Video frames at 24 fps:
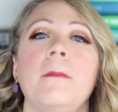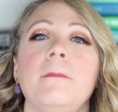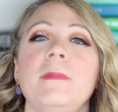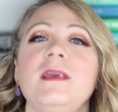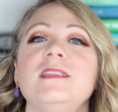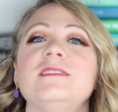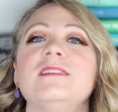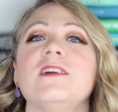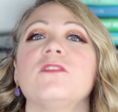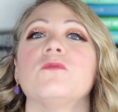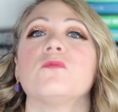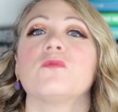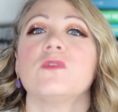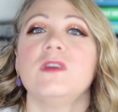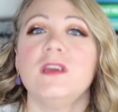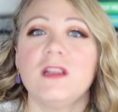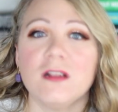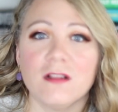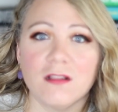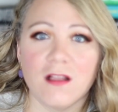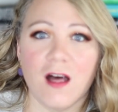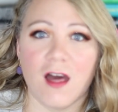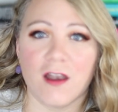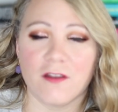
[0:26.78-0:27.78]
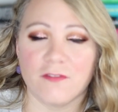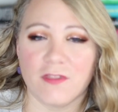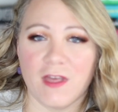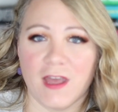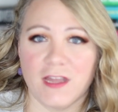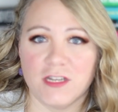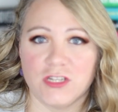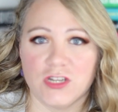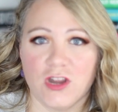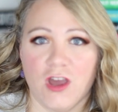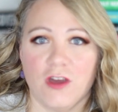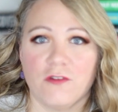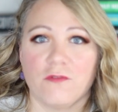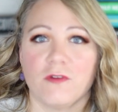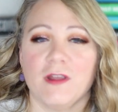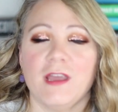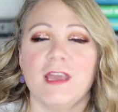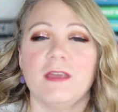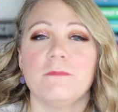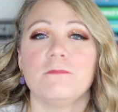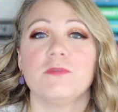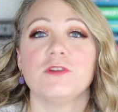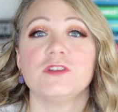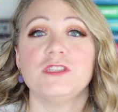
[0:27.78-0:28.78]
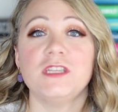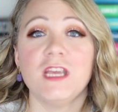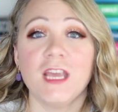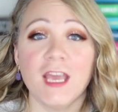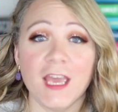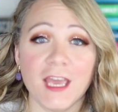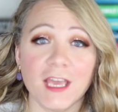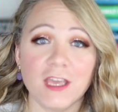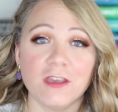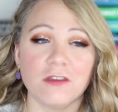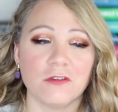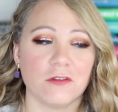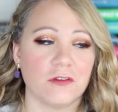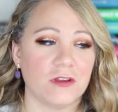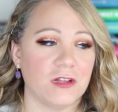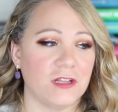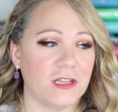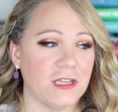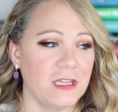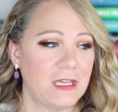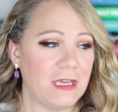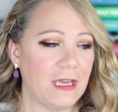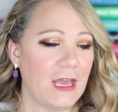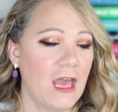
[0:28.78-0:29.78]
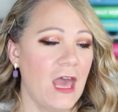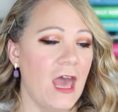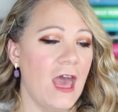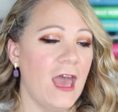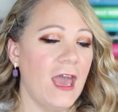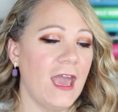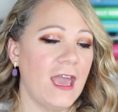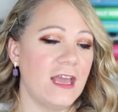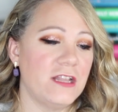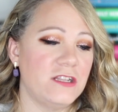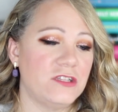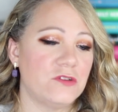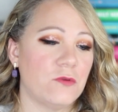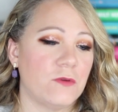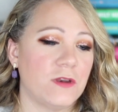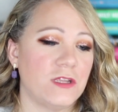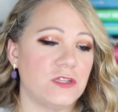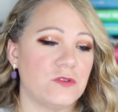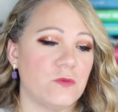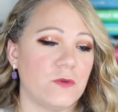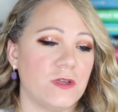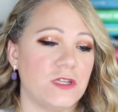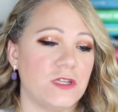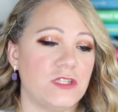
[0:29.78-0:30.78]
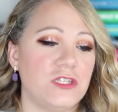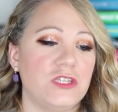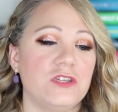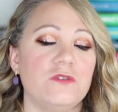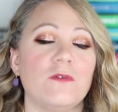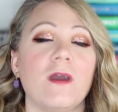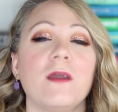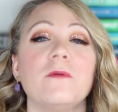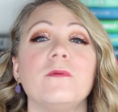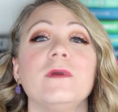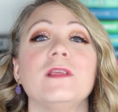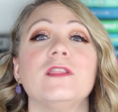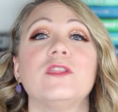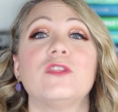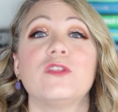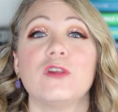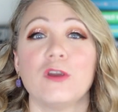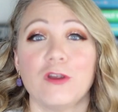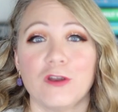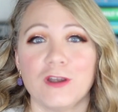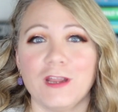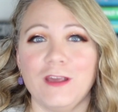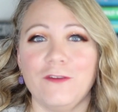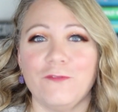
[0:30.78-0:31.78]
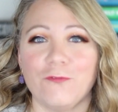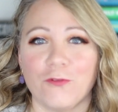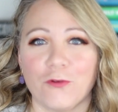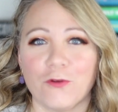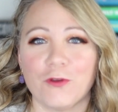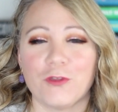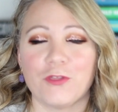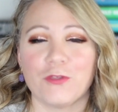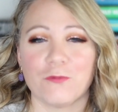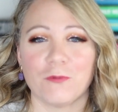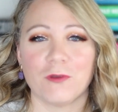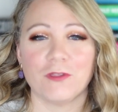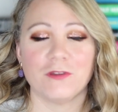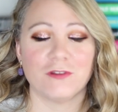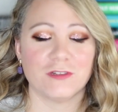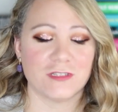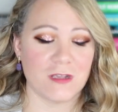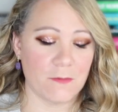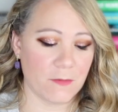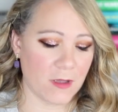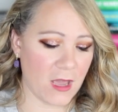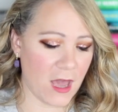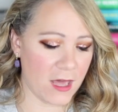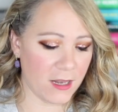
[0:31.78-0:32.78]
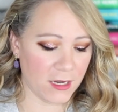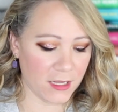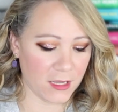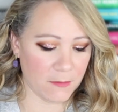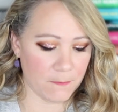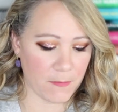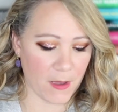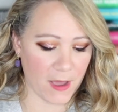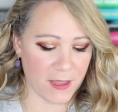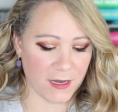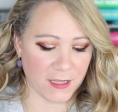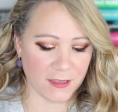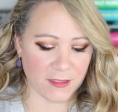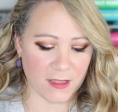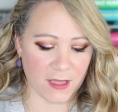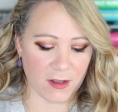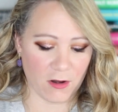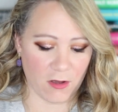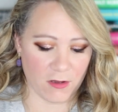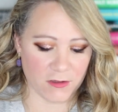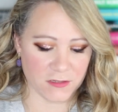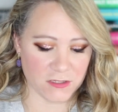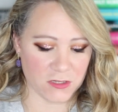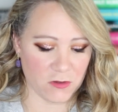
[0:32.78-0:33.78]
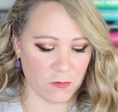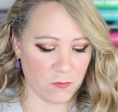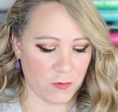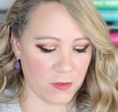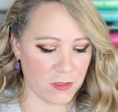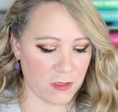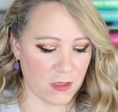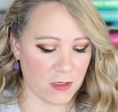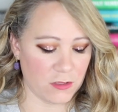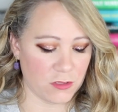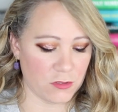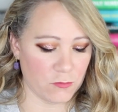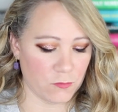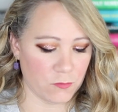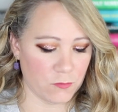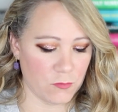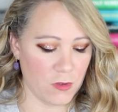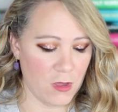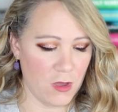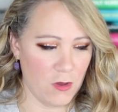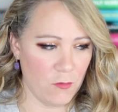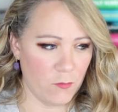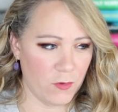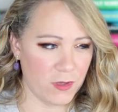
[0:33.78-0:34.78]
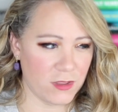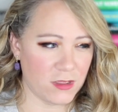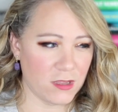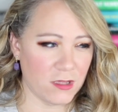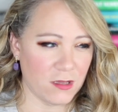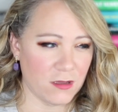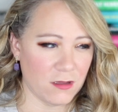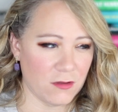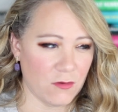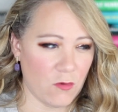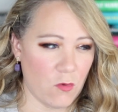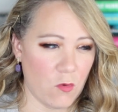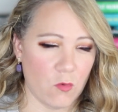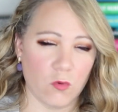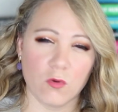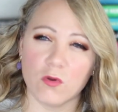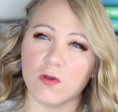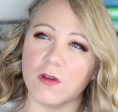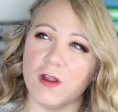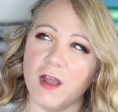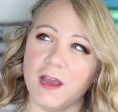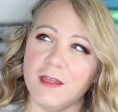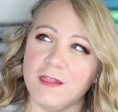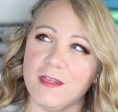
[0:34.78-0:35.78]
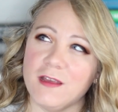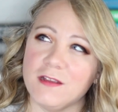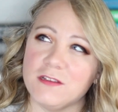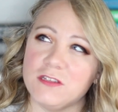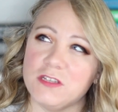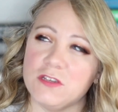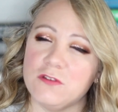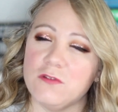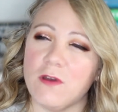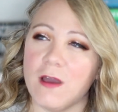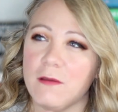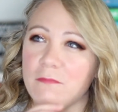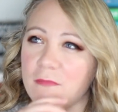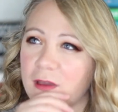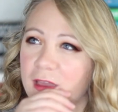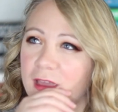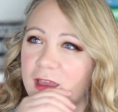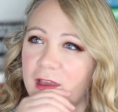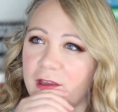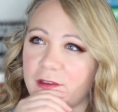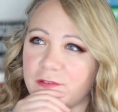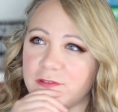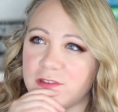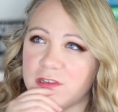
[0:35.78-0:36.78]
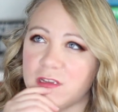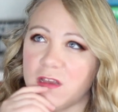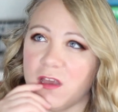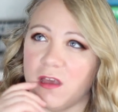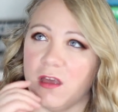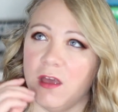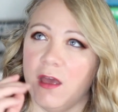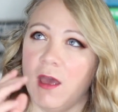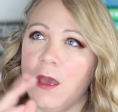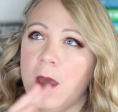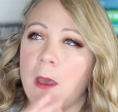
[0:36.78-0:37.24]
means I read a lot of that genre. And particularly in 2022, I read 34 thrillers. I'm kind of combining that also with horror, I think, too. I might have to